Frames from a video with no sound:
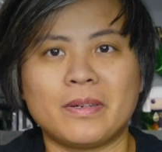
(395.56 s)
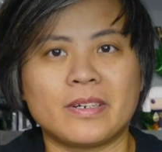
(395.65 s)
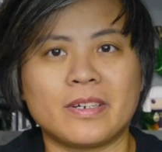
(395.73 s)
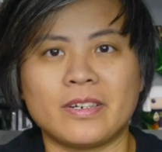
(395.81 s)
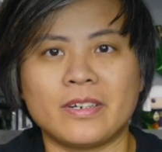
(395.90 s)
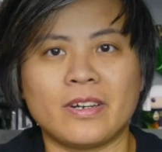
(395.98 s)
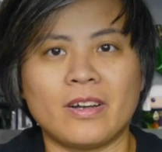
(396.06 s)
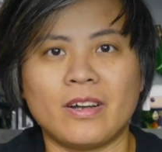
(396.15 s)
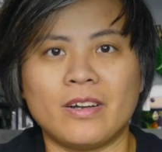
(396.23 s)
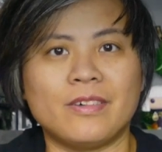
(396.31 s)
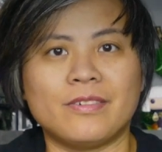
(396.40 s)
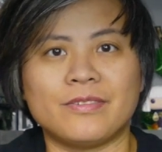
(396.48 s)
part
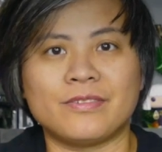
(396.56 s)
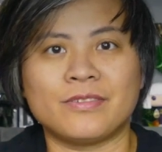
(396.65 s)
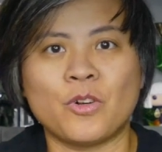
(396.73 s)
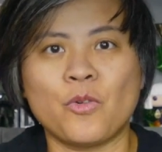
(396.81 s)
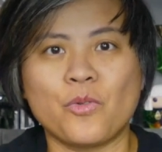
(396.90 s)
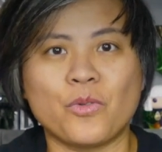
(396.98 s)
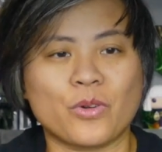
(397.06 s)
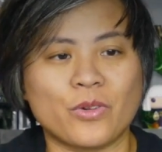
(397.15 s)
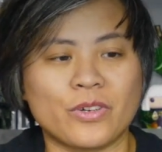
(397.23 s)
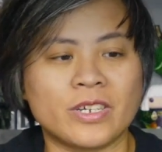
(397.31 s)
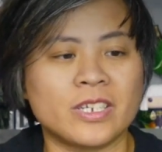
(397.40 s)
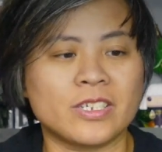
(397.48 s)
of
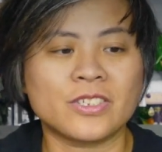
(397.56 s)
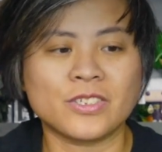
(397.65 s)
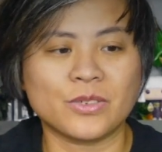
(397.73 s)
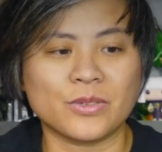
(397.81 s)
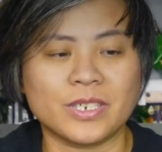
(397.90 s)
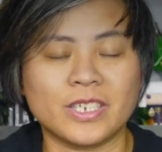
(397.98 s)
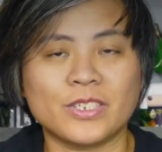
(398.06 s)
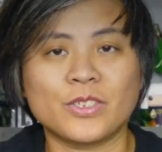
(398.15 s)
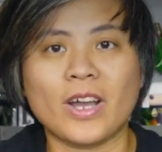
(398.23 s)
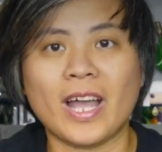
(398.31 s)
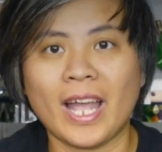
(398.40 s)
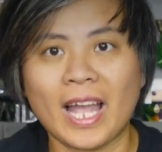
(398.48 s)
horror history,
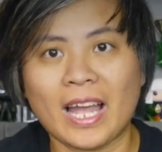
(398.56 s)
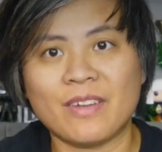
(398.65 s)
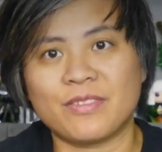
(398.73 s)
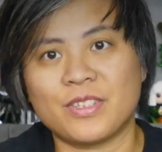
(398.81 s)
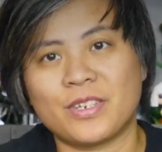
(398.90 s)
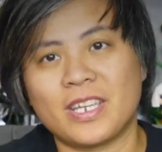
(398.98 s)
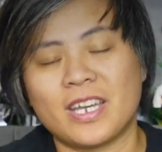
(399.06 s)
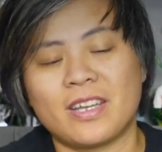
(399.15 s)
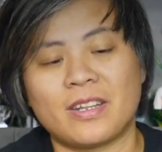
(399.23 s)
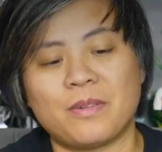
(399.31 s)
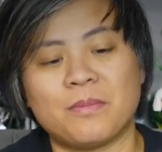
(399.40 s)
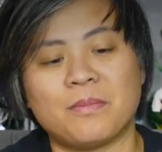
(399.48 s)
so I have to
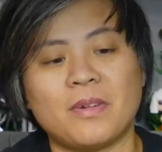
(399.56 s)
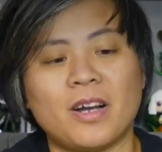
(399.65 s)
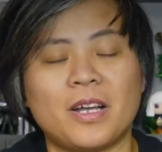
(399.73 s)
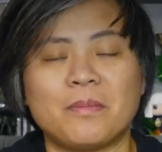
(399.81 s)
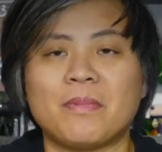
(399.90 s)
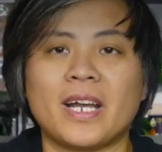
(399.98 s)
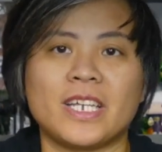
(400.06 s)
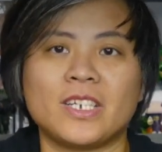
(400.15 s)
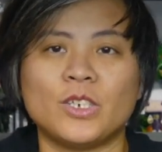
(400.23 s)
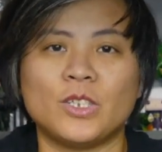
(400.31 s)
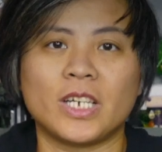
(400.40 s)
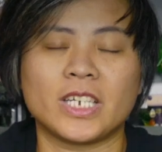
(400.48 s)
get him on my
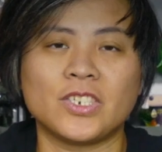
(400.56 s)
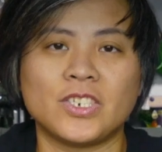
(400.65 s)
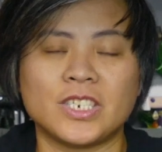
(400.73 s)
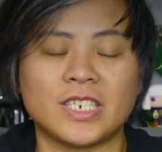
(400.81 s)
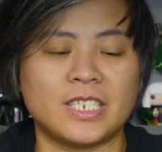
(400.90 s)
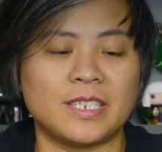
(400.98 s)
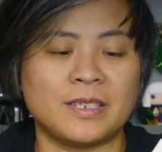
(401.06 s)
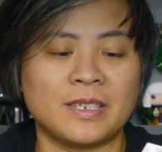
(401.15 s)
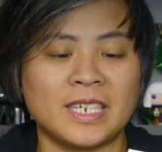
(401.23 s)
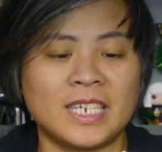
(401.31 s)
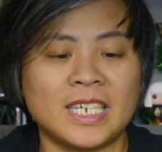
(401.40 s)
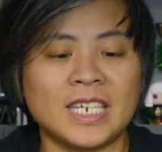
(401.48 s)
collection,
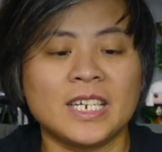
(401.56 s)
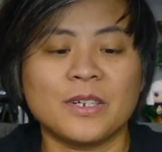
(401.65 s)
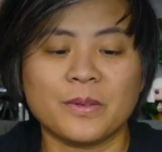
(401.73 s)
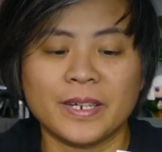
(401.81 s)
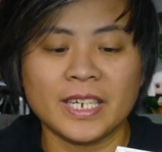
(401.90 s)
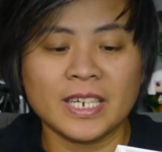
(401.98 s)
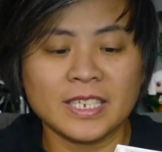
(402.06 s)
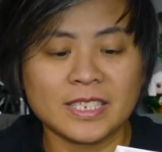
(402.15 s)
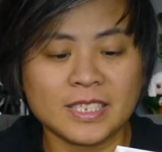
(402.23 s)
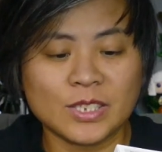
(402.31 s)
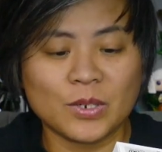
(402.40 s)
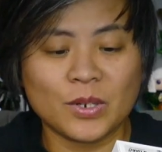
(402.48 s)

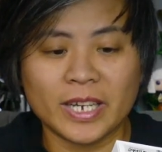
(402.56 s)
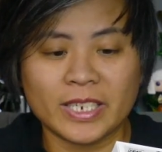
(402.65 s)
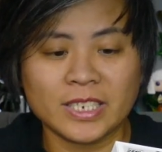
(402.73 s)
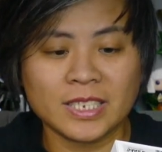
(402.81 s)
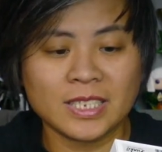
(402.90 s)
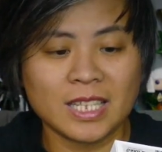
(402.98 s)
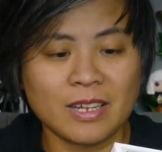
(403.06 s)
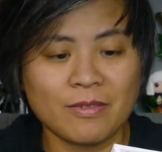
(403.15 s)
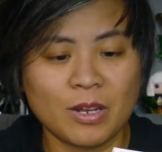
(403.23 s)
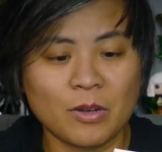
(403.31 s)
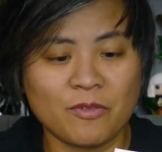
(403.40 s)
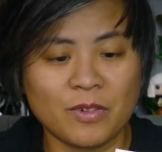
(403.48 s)
right? So I just
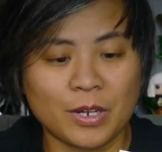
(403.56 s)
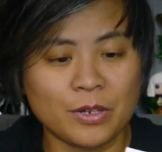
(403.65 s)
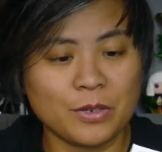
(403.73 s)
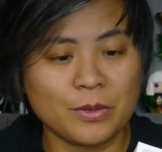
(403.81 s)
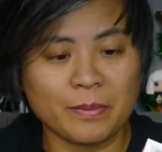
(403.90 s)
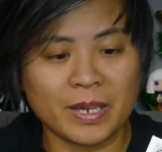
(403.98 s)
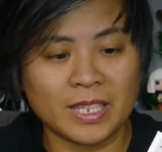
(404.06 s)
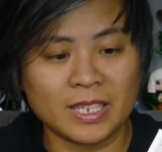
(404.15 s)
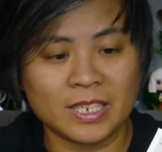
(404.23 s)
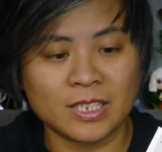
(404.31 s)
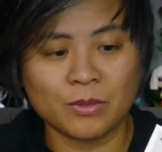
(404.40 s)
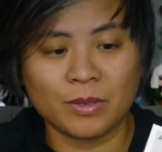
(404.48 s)
love how Funko made this